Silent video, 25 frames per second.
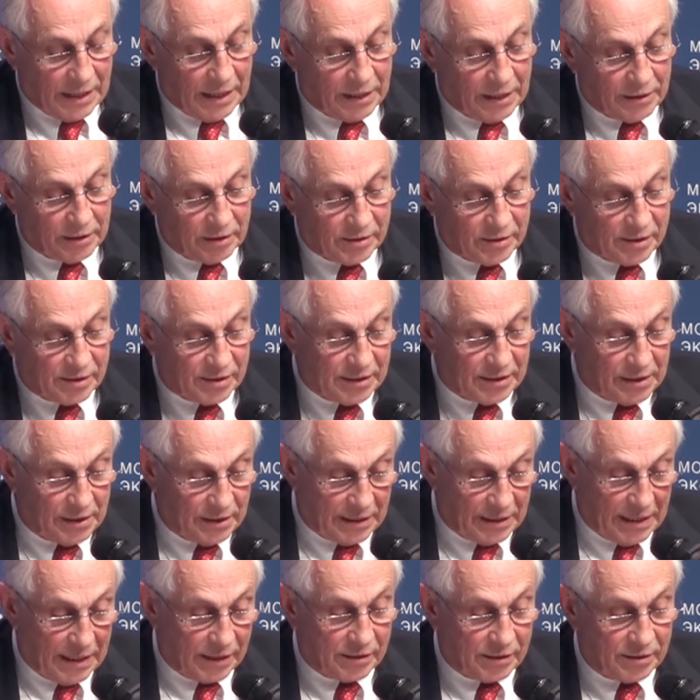And it
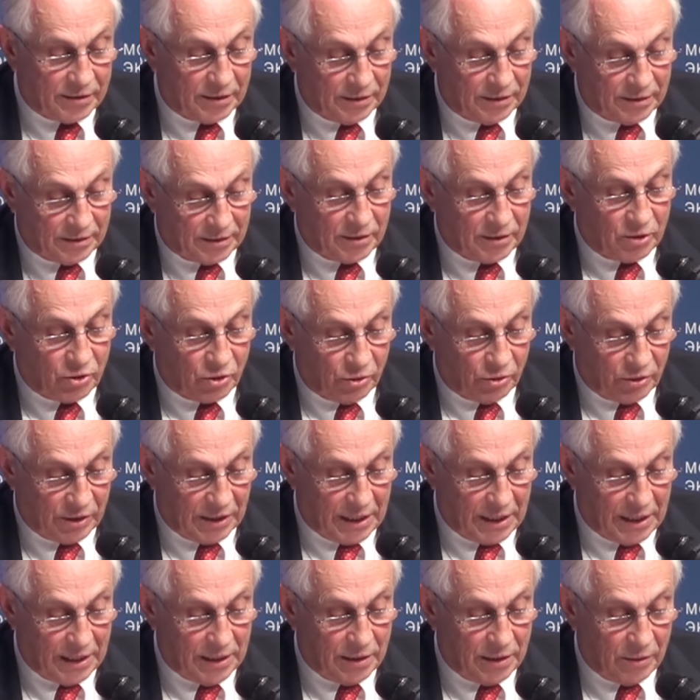still exists
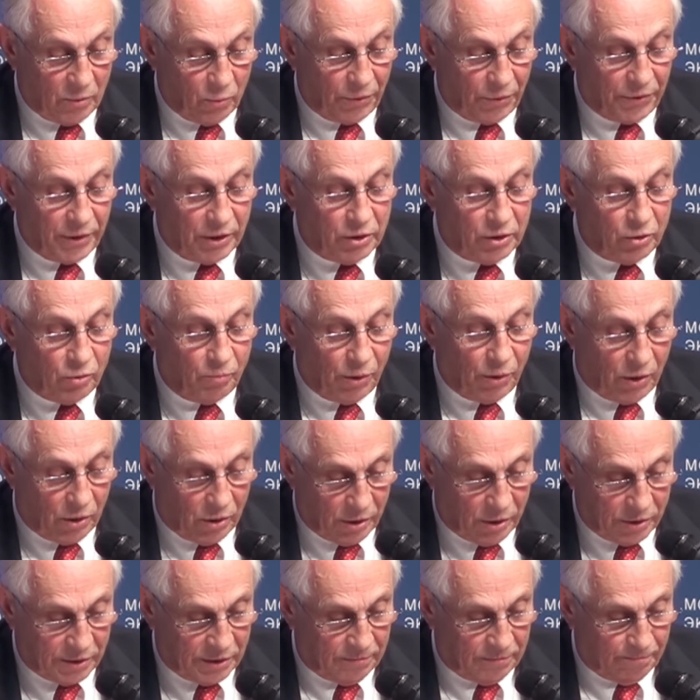today with a new
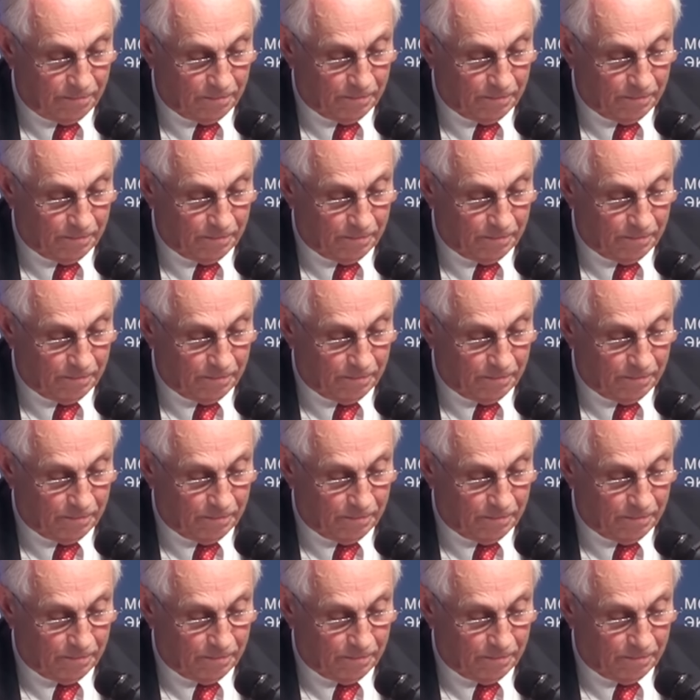board.